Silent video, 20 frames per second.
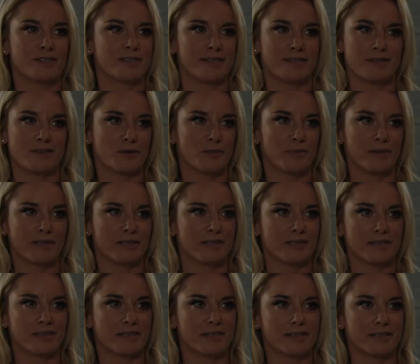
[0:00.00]
in your
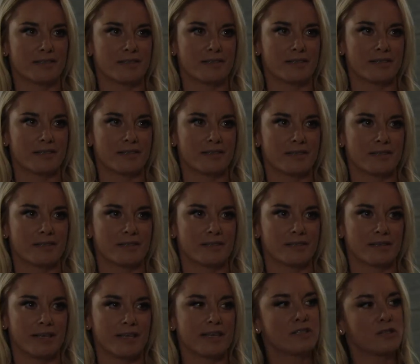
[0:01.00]
punters.
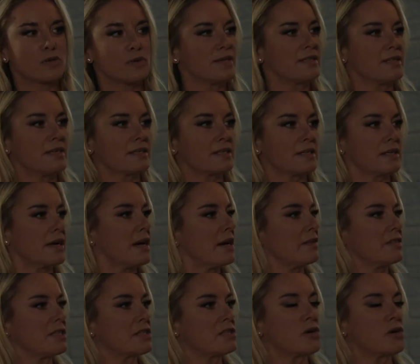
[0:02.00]
E20 is going to have its own